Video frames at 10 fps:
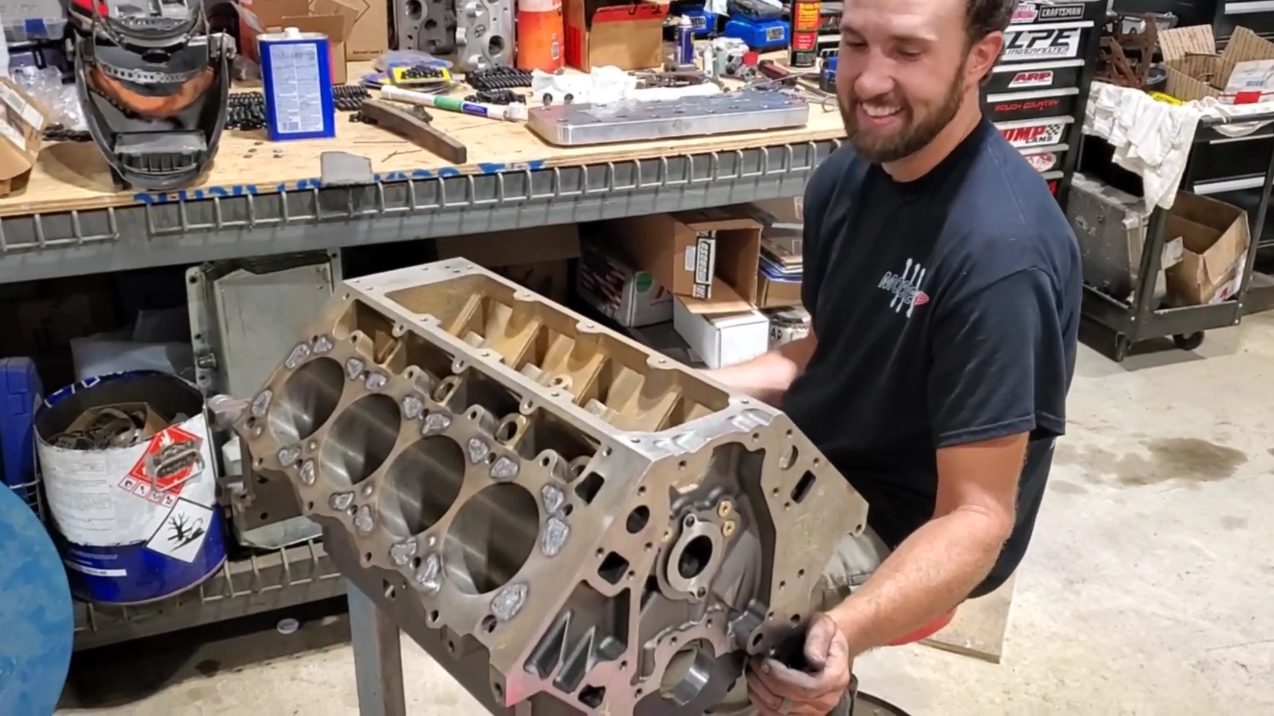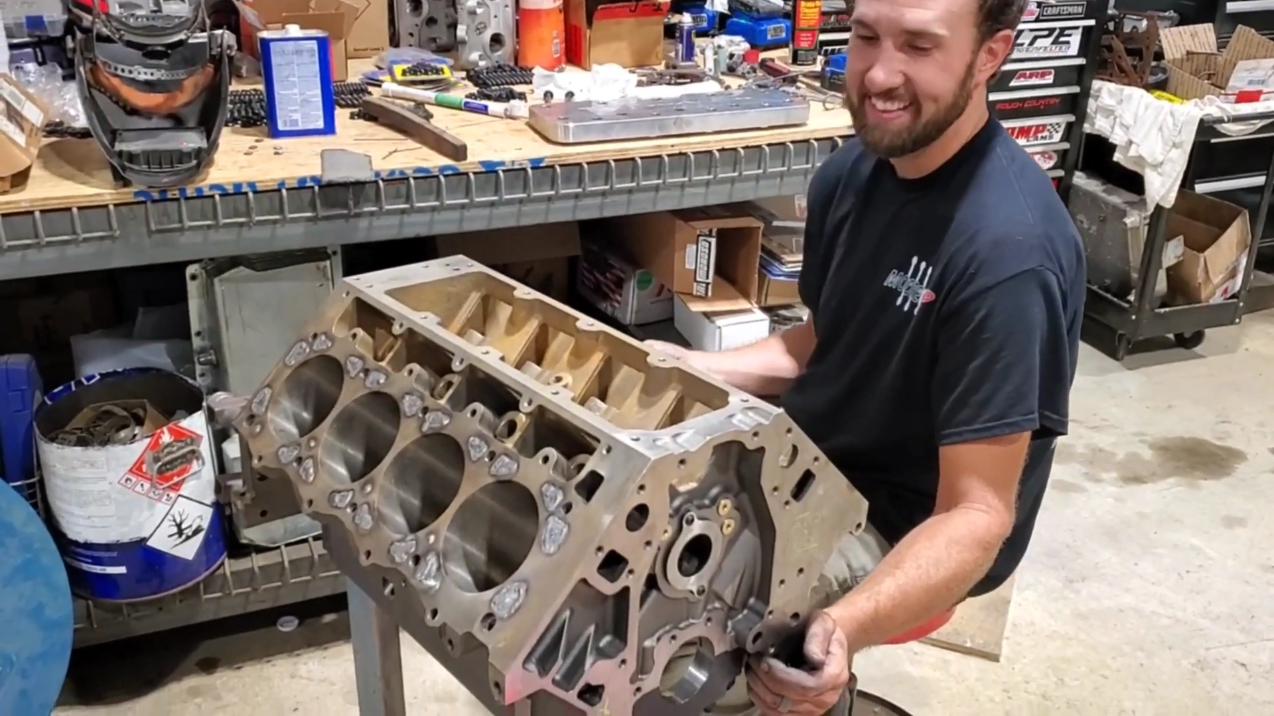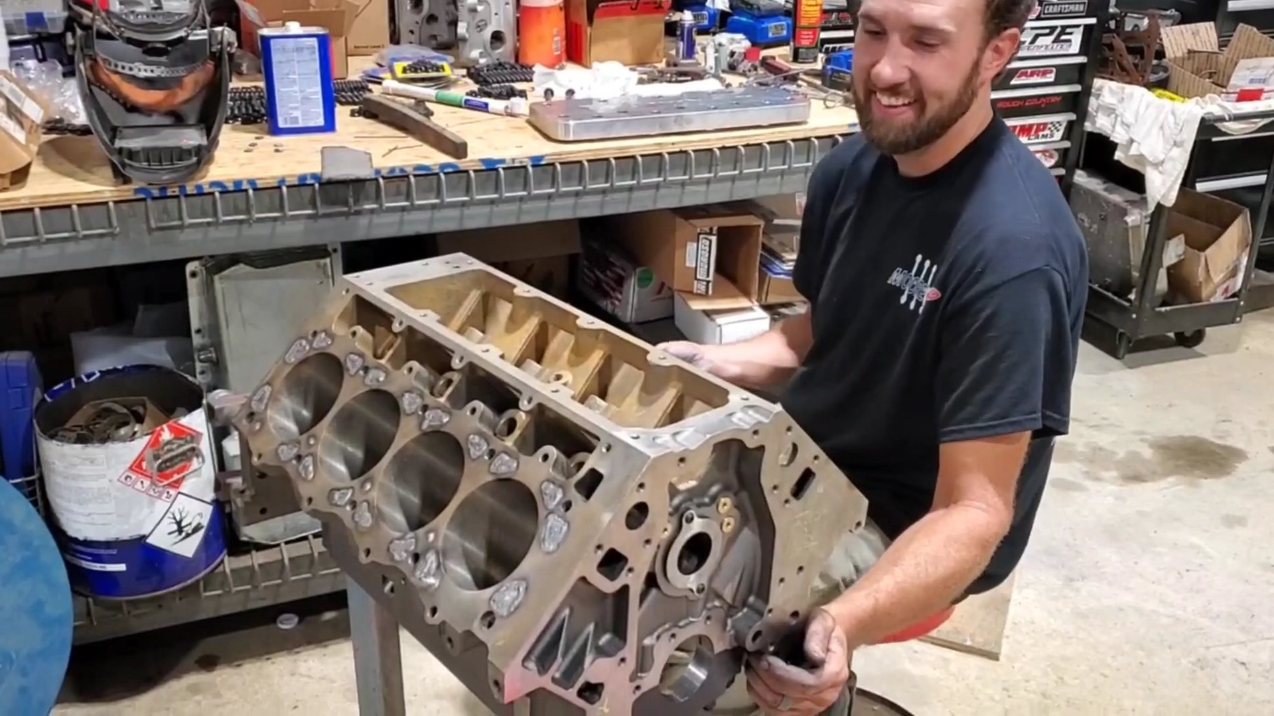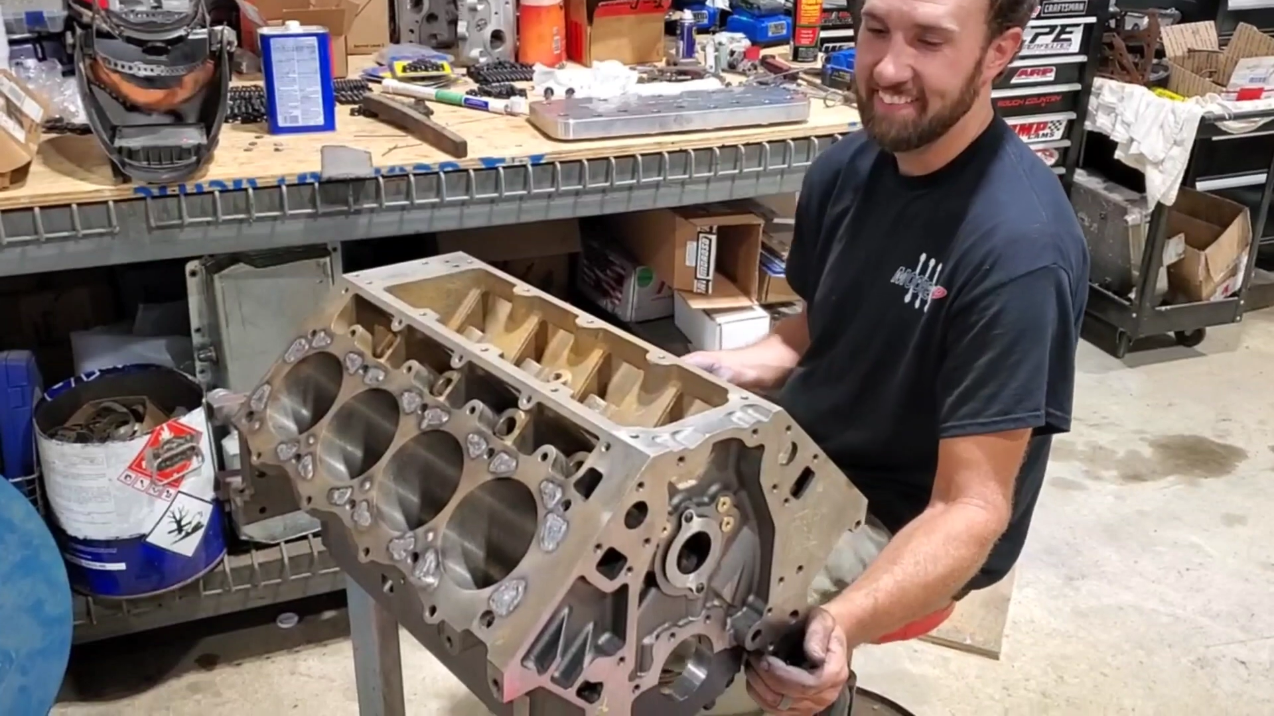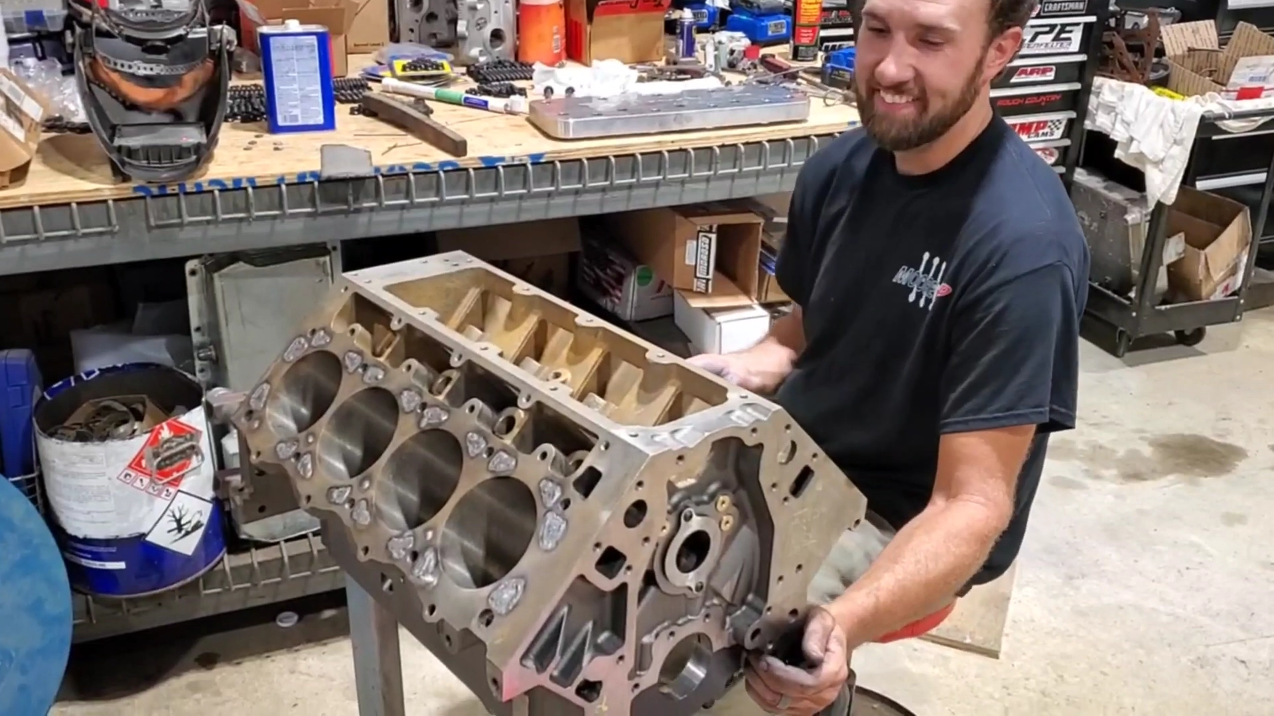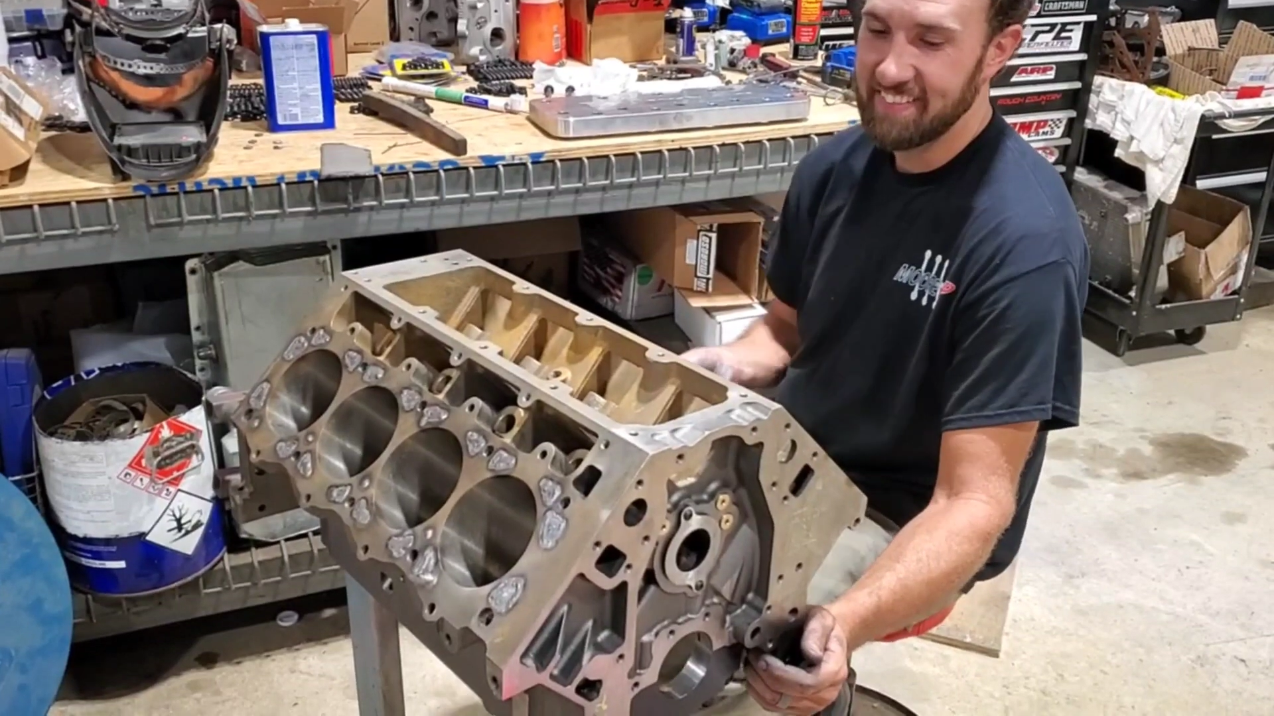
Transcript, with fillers: Yep.